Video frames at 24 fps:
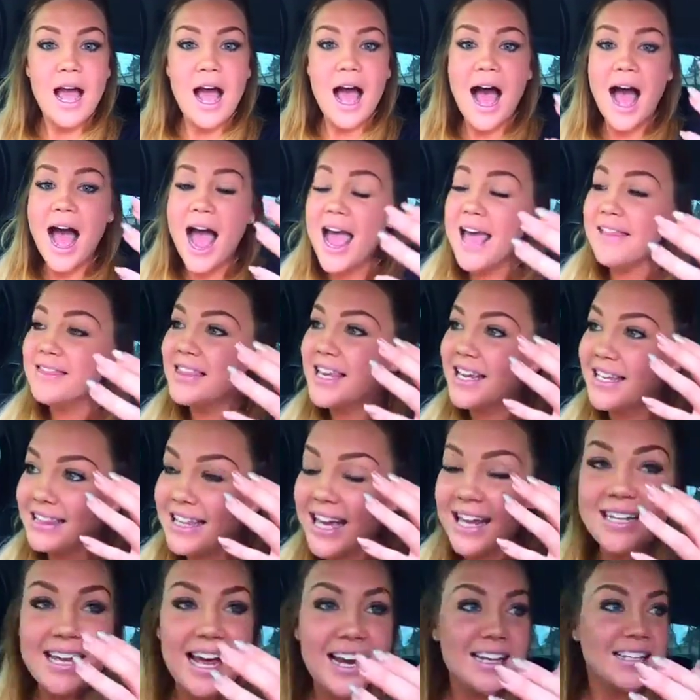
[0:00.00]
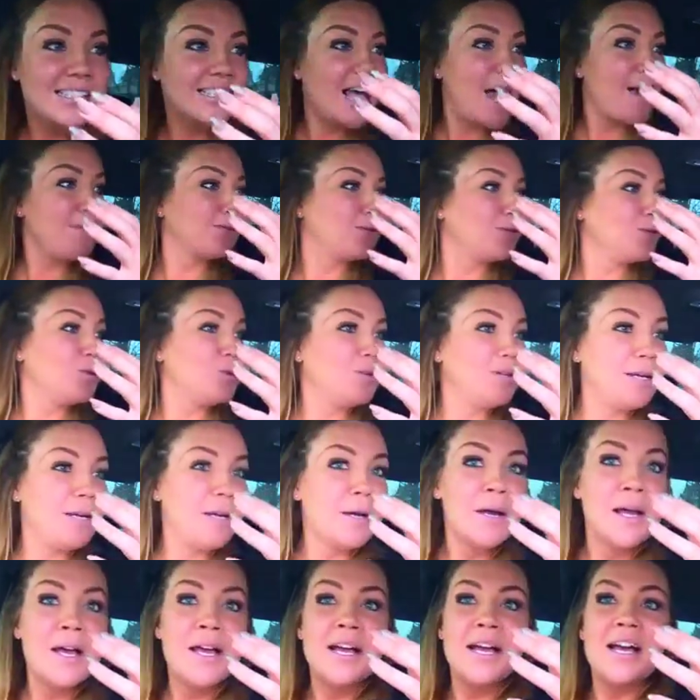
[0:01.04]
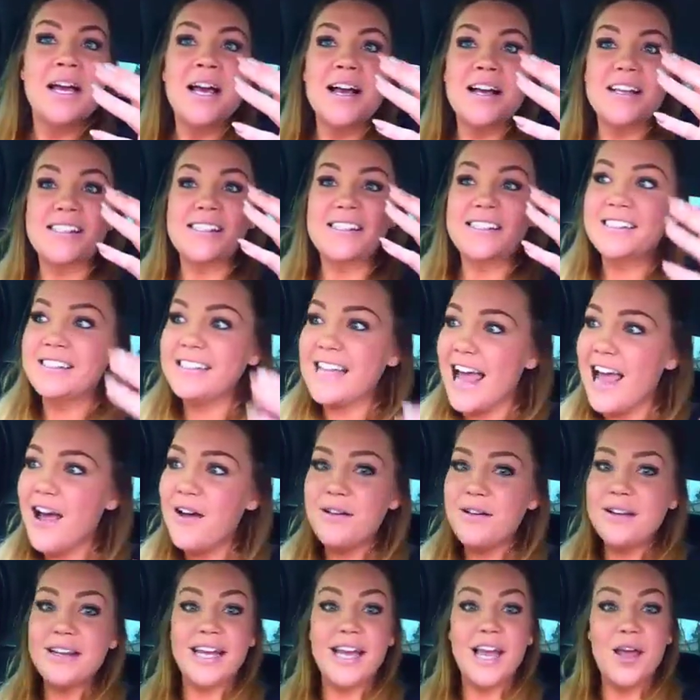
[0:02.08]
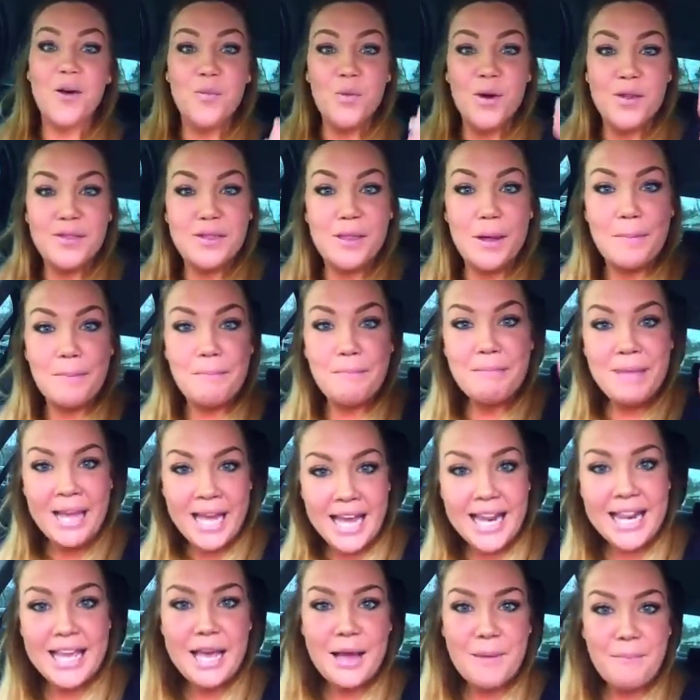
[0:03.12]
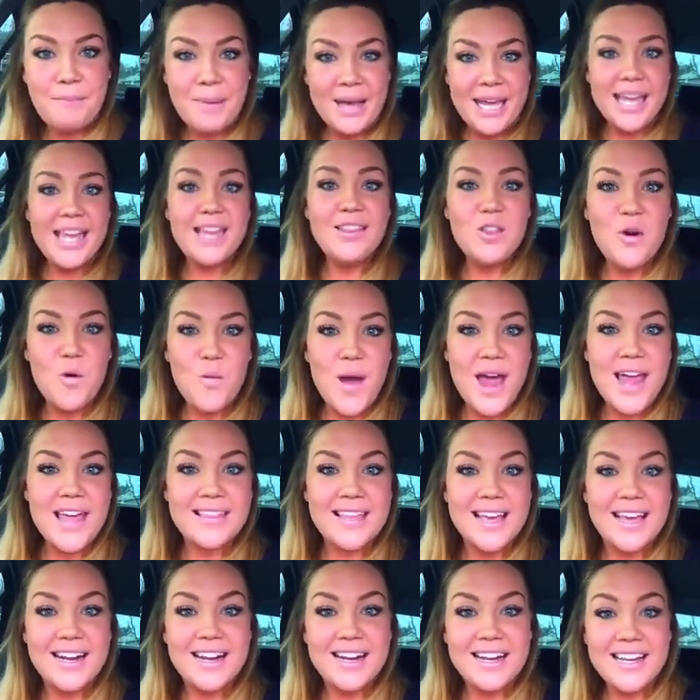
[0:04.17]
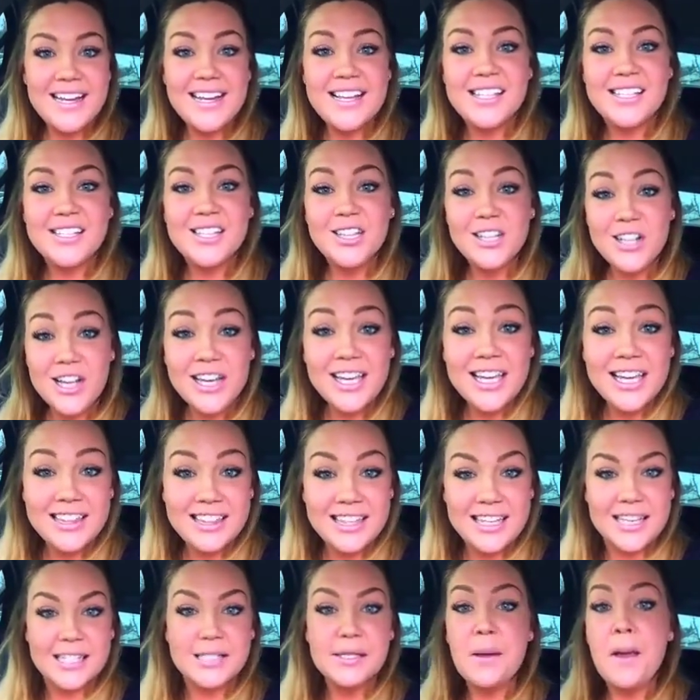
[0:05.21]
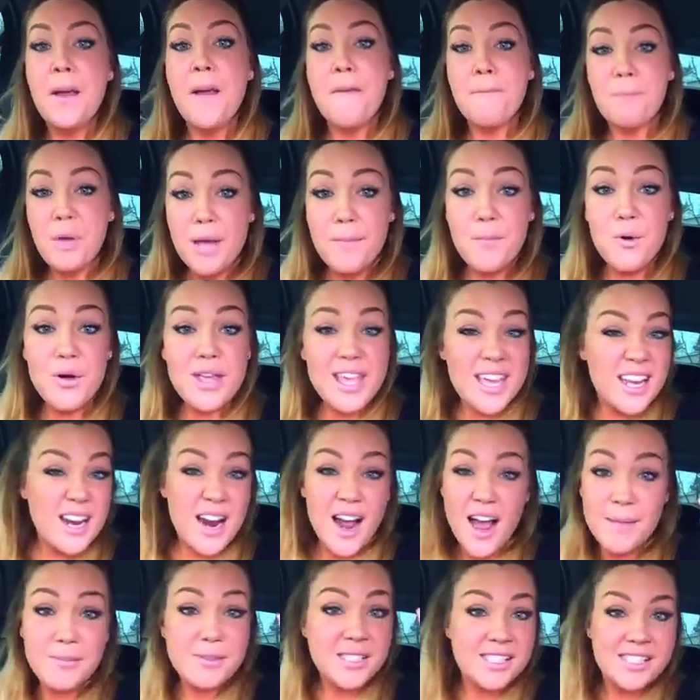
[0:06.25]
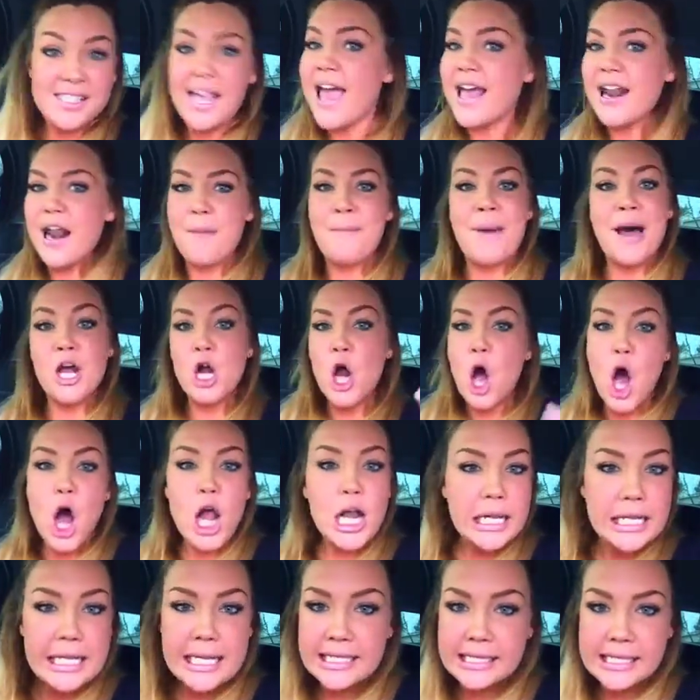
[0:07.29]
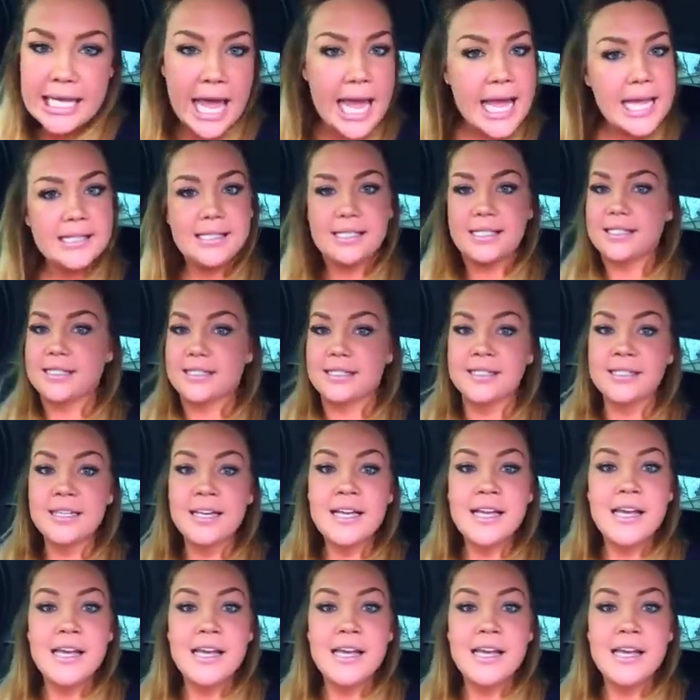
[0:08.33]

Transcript: I think that is absolutely astounding. And with the media being the way that it is, look at this. People get upset about all these cases.